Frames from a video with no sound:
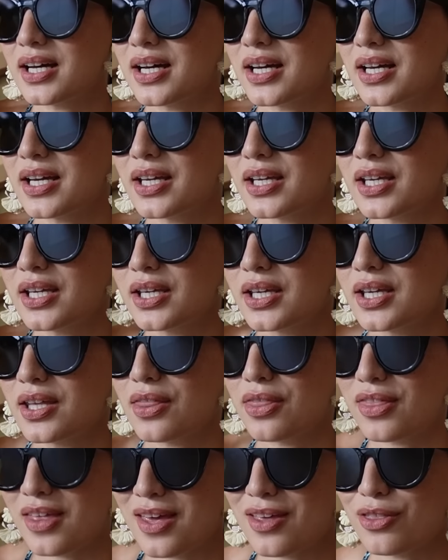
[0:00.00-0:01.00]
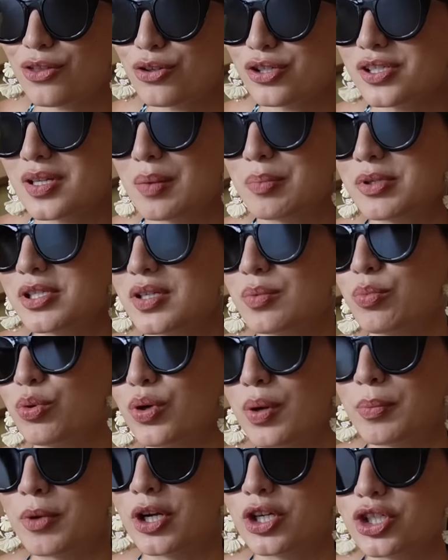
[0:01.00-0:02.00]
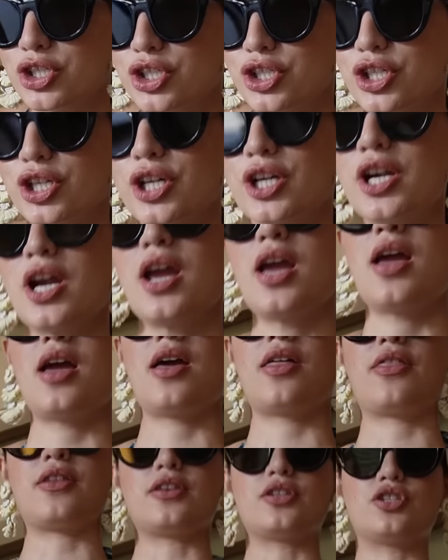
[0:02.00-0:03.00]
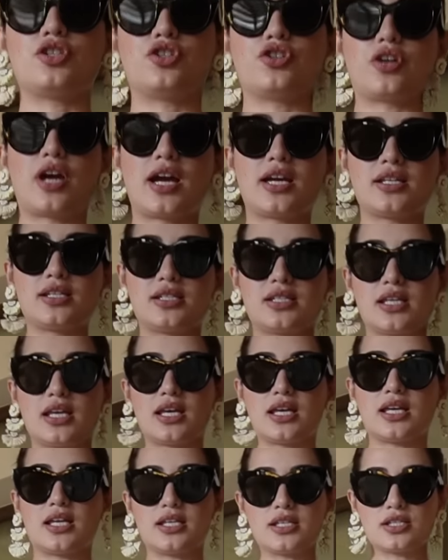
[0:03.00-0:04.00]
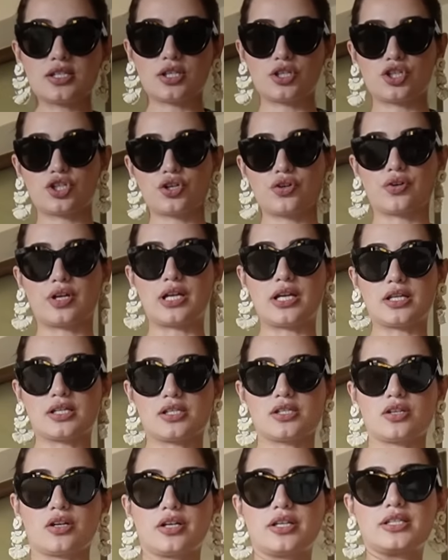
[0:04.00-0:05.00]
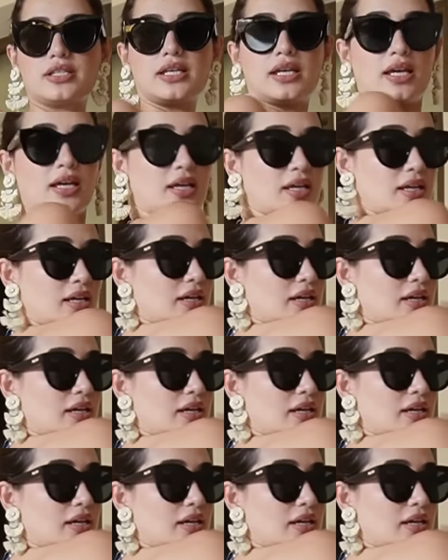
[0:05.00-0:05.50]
I think they're Sepa Cebu, I'm not sure. This dress is Charina Sarte.